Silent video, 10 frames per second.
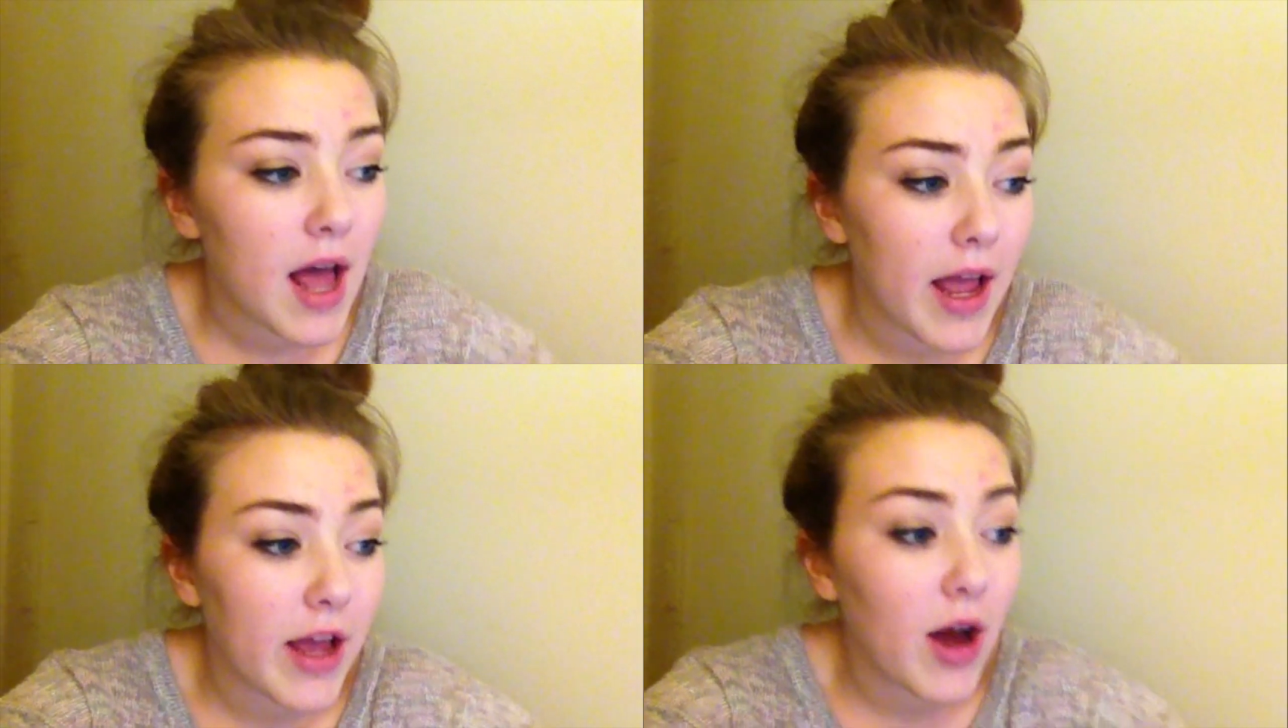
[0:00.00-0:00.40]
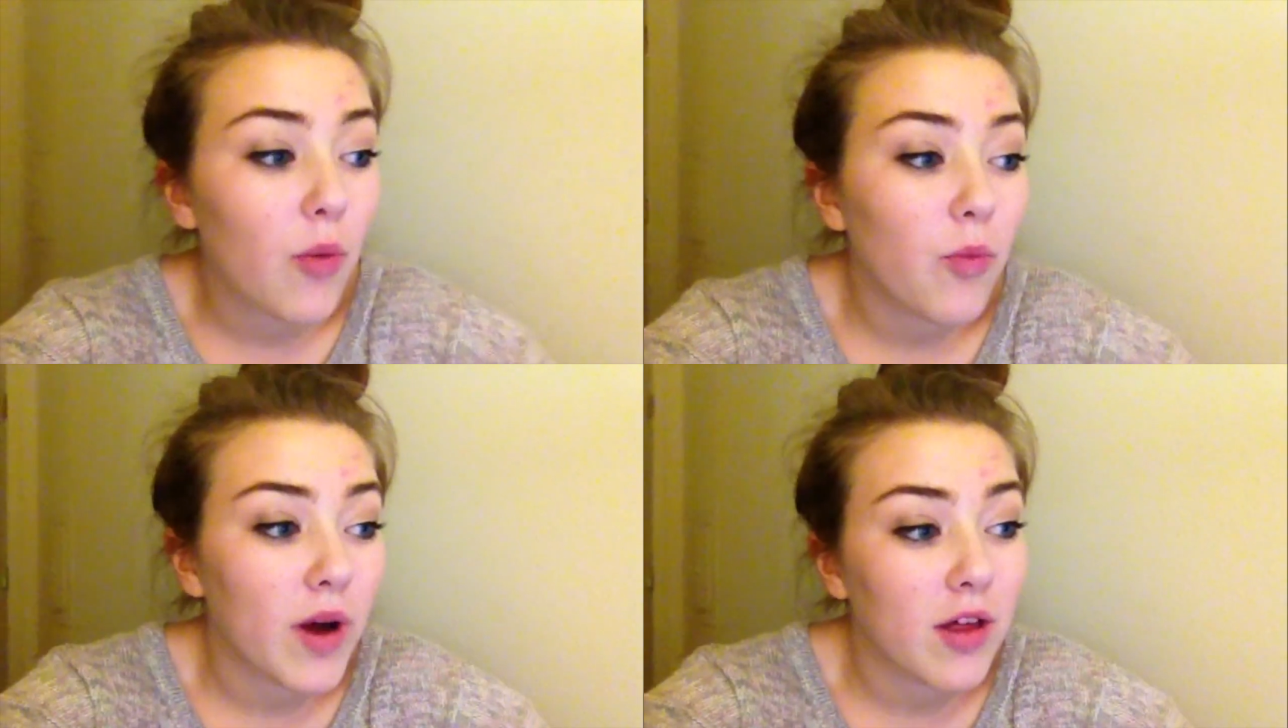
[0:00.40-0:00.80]
I
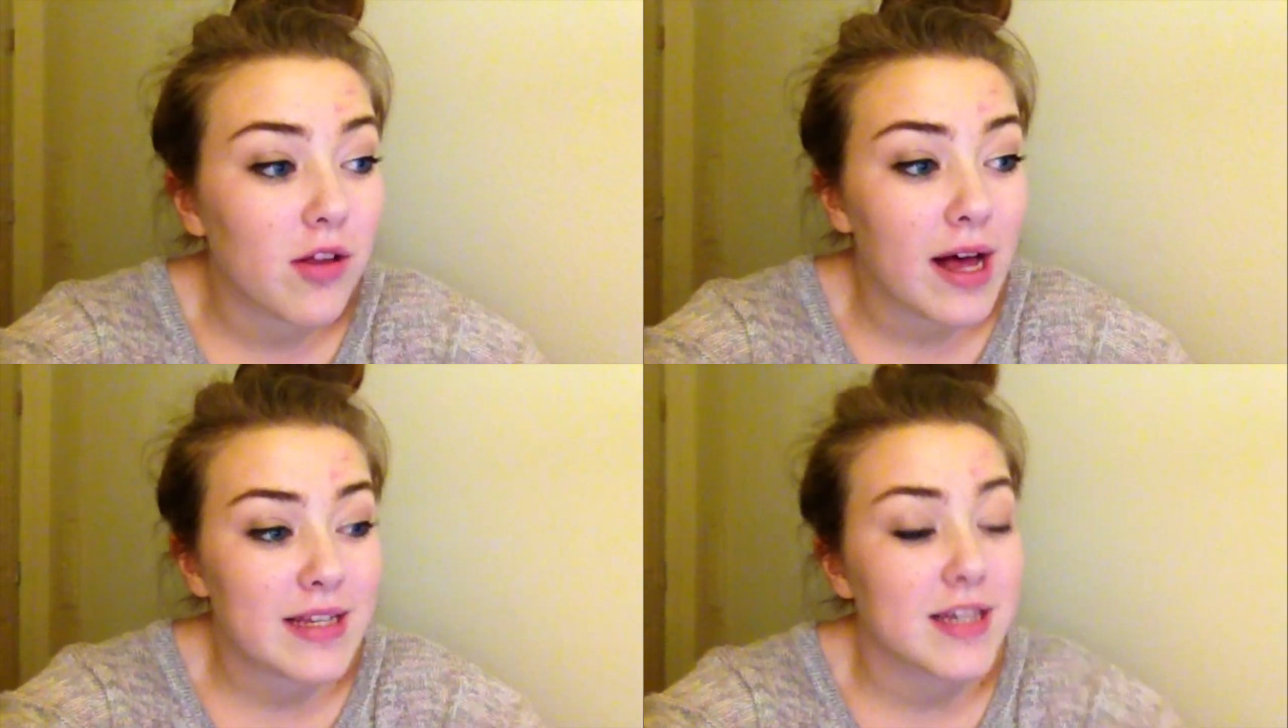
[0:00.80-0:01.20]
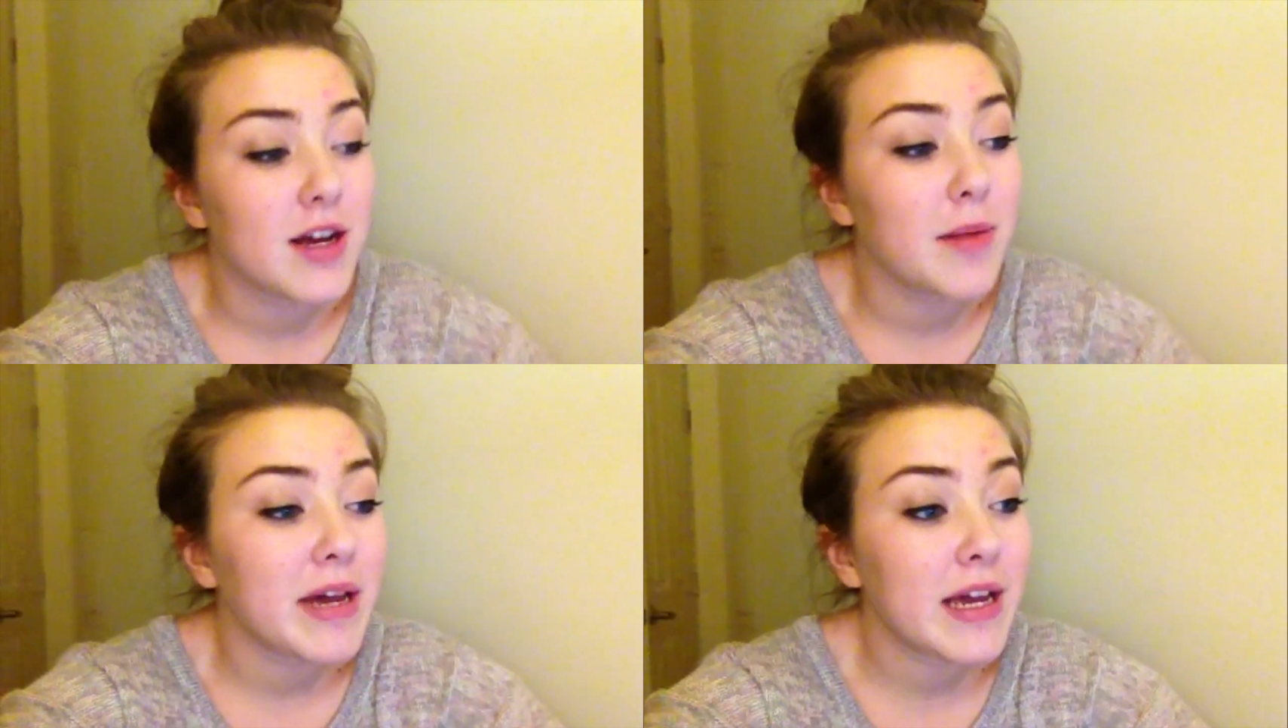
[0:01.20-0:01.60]
got one class. I
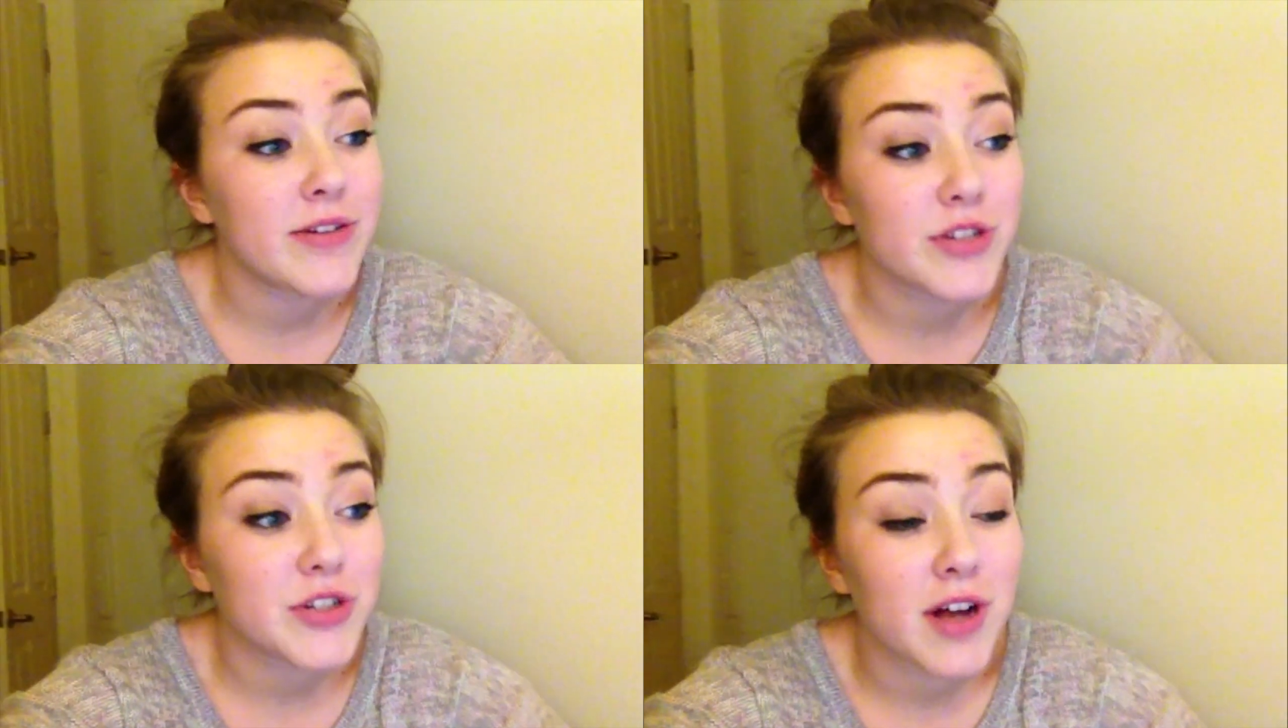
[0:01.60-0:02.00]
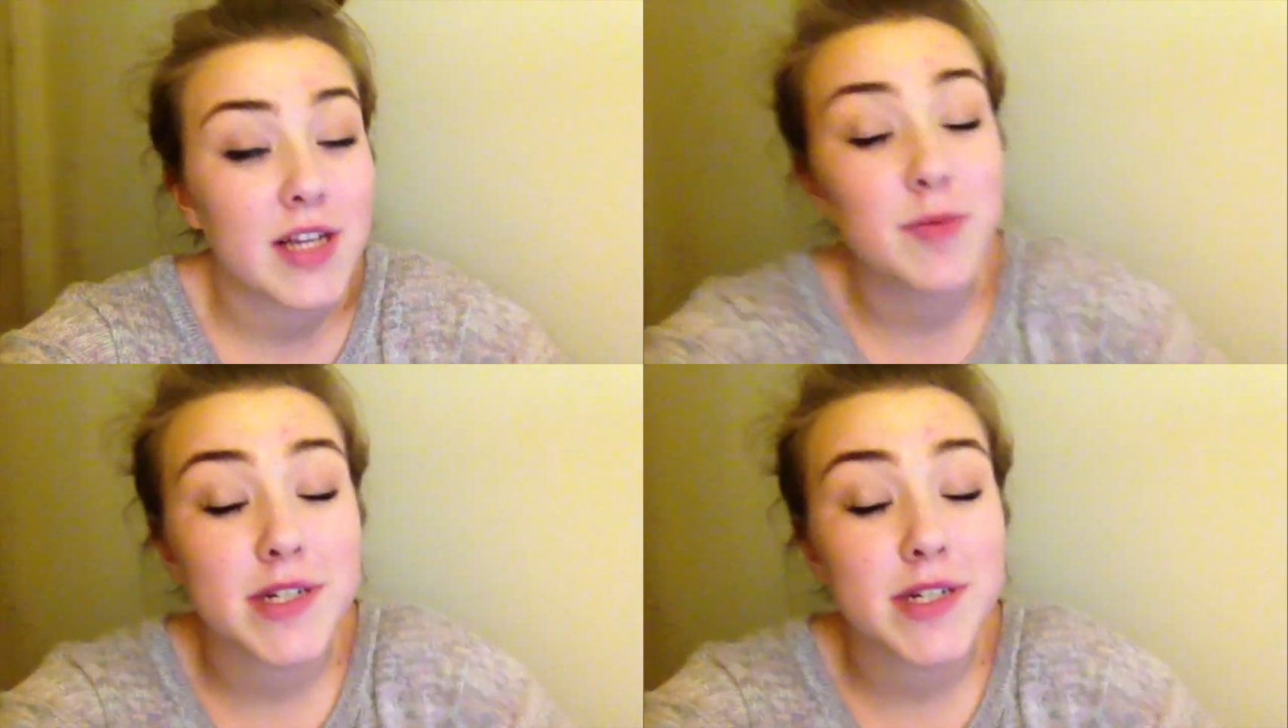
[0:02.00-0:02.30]
got my English class,